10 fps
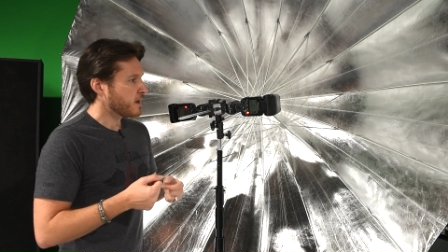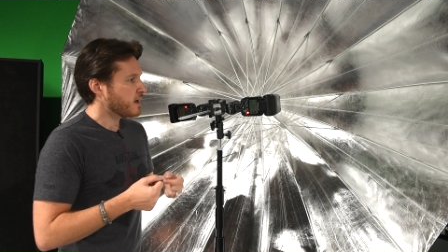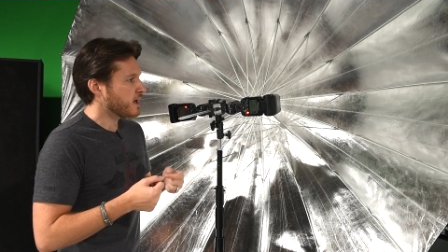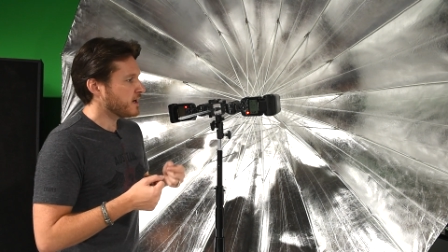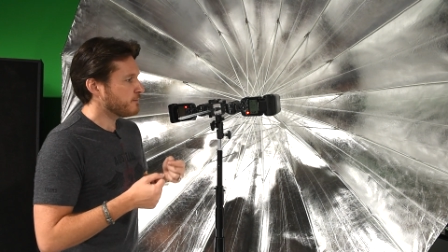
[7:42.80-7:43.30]

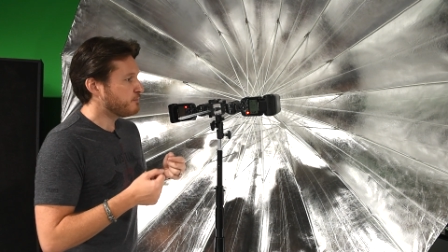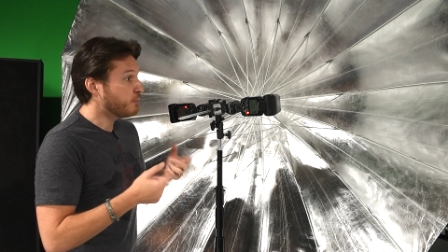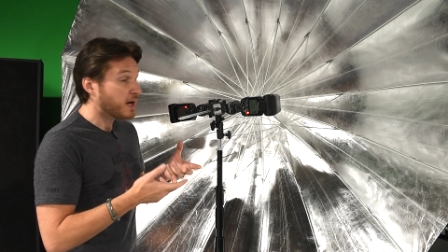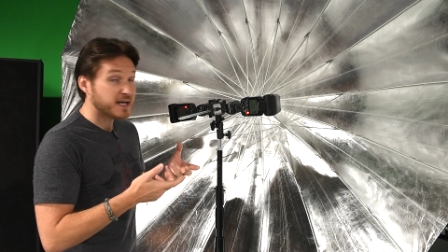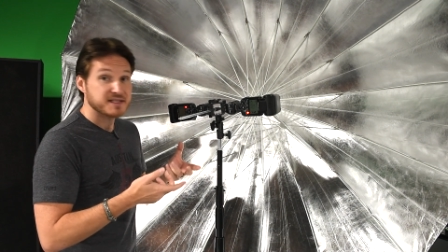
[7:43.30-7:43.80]
Uh,
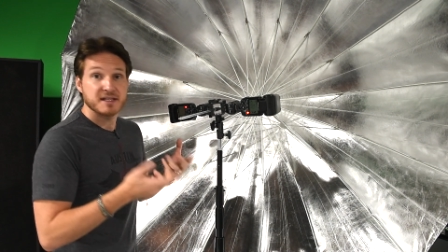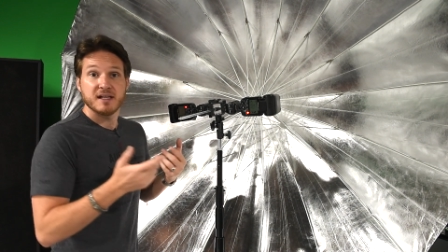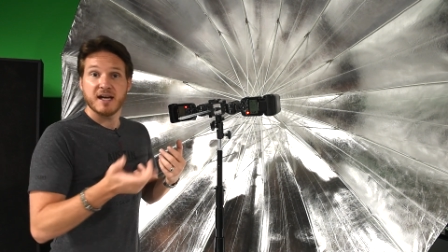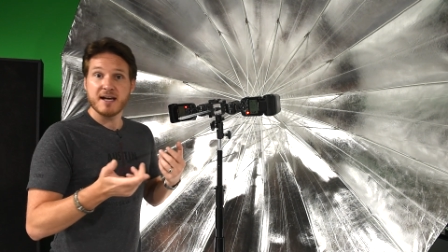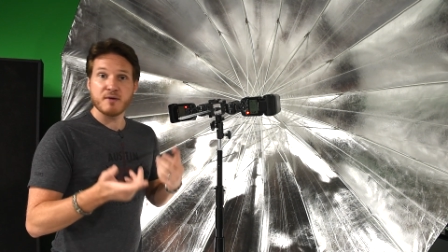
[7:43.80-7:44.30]
but
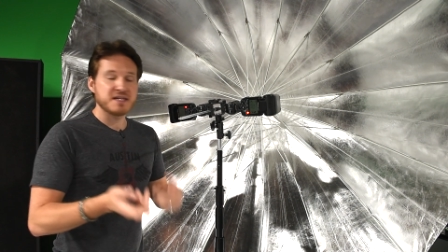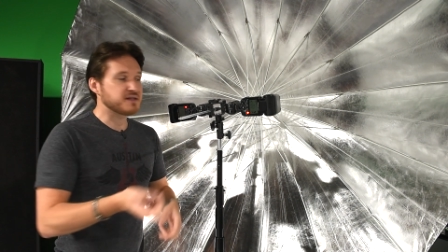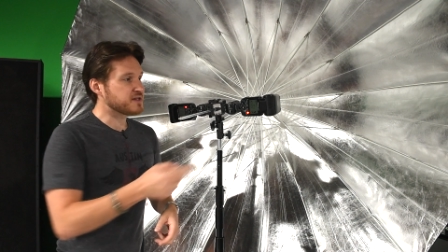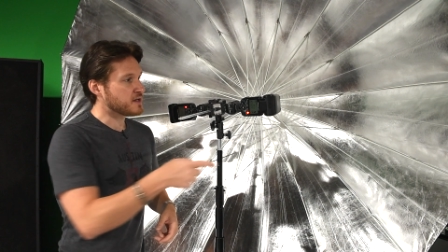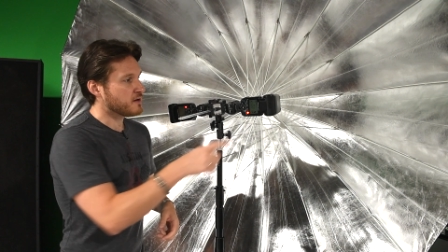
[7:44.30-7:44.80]

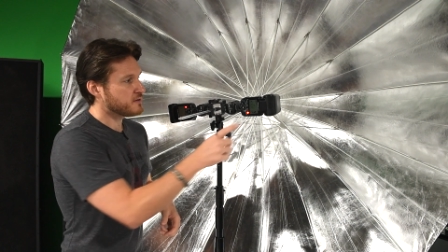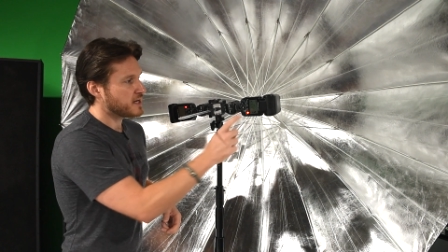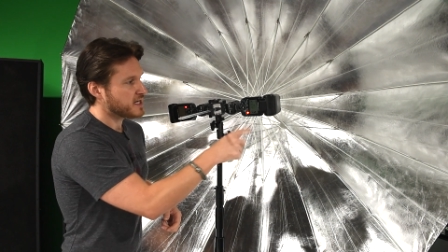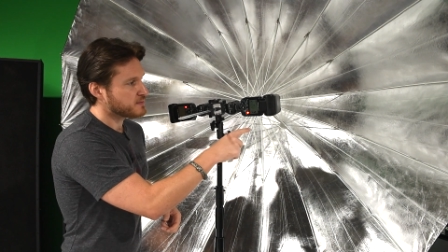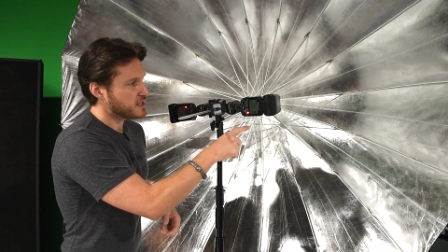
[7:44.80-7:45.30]
anyways, so
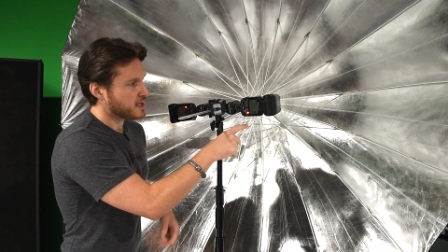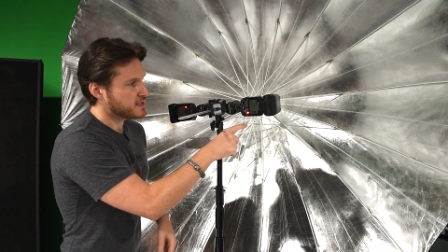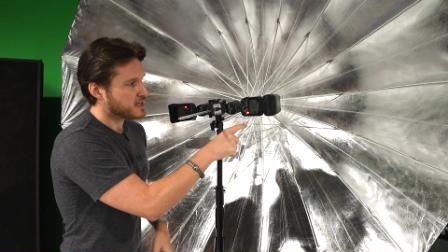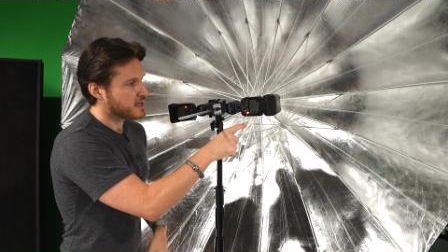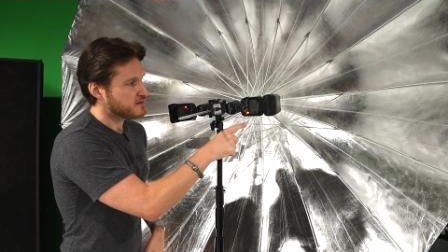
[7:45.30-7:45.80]
the S B
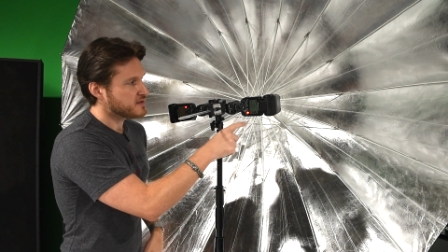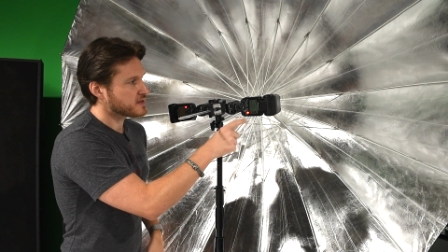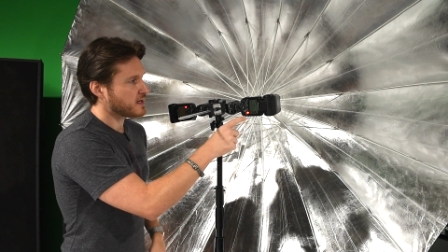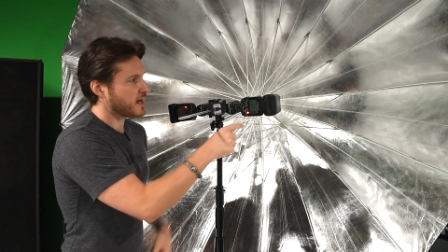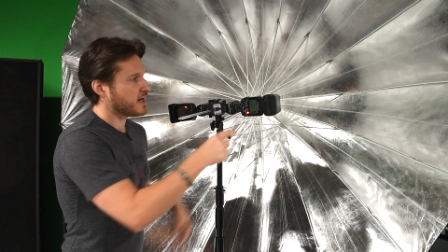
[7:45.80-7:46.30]
nine ten
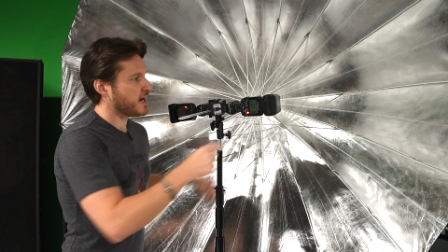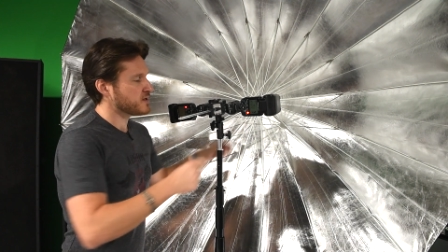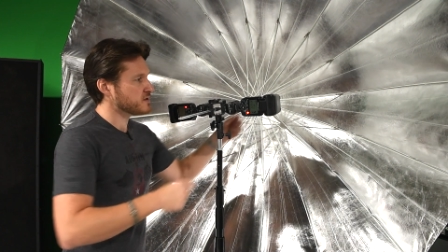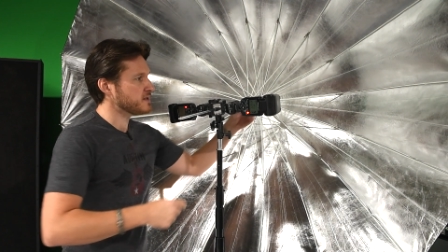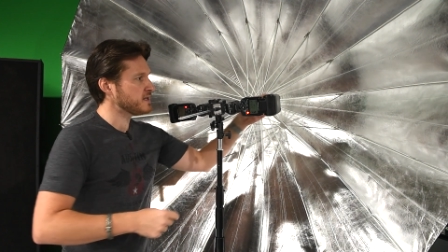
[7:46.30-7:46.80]
s, I
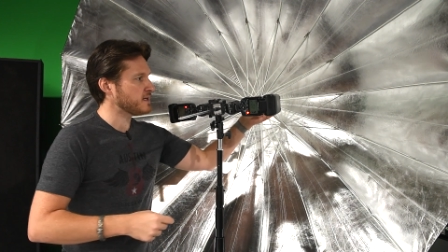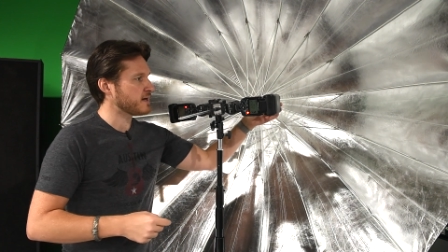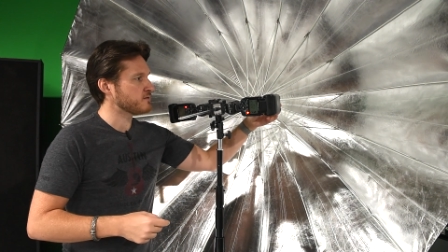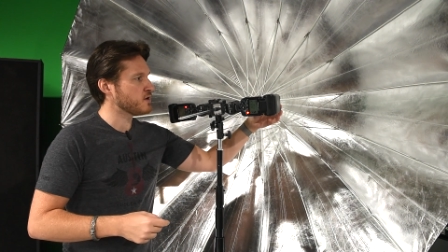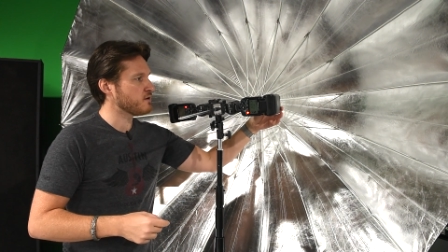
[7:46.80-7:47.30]
actually,
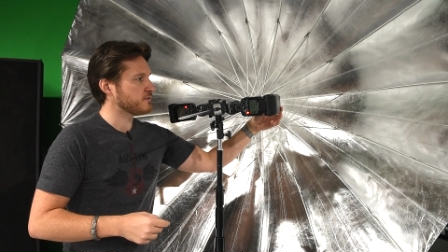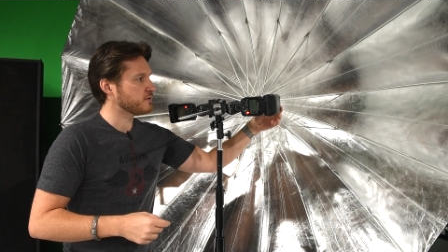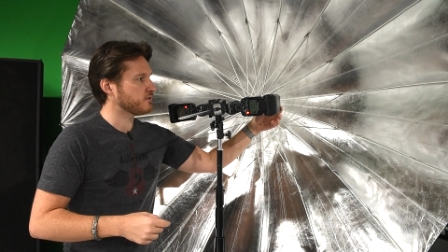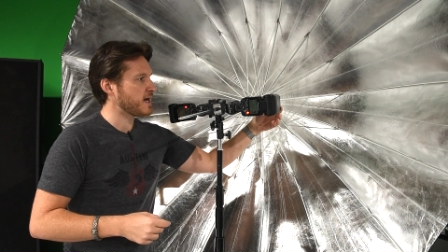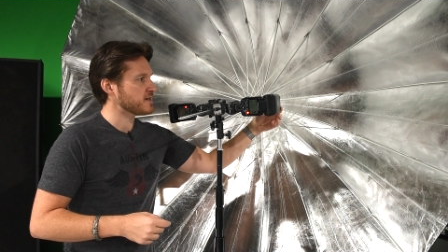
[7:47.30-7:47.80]
I don't know if
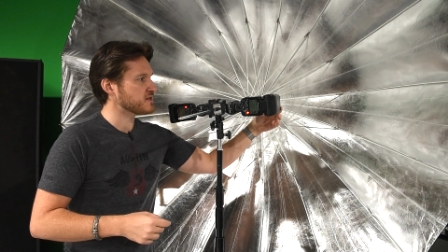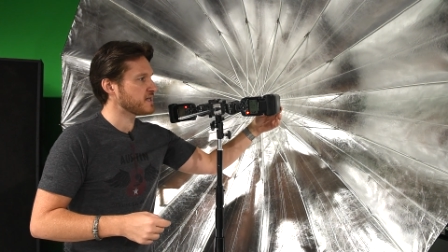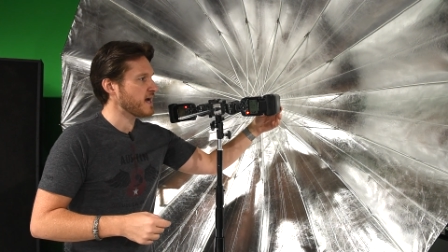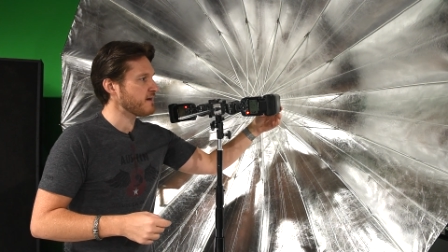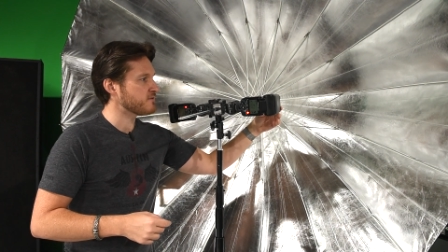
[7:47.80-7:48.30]
your flashes
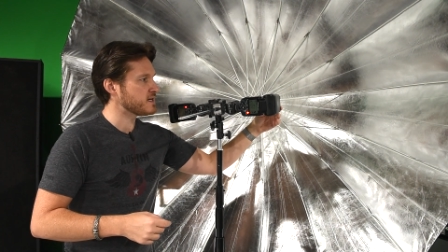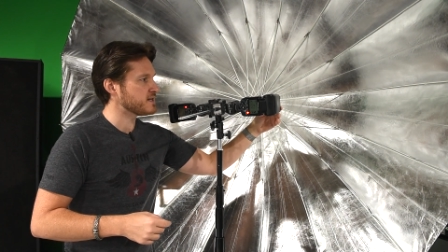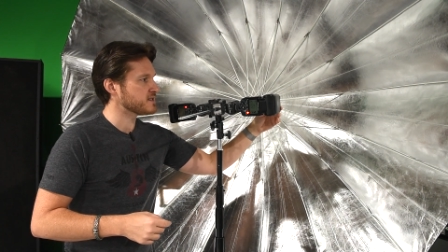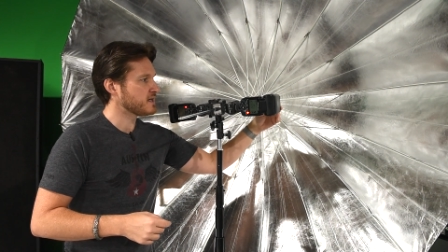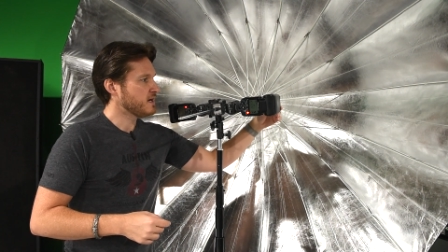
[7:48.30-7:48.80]
have
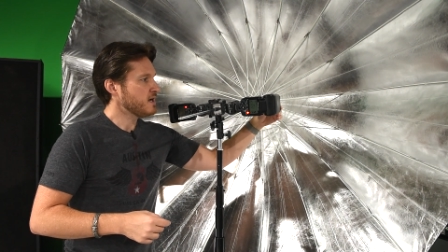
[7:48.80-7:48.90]
this,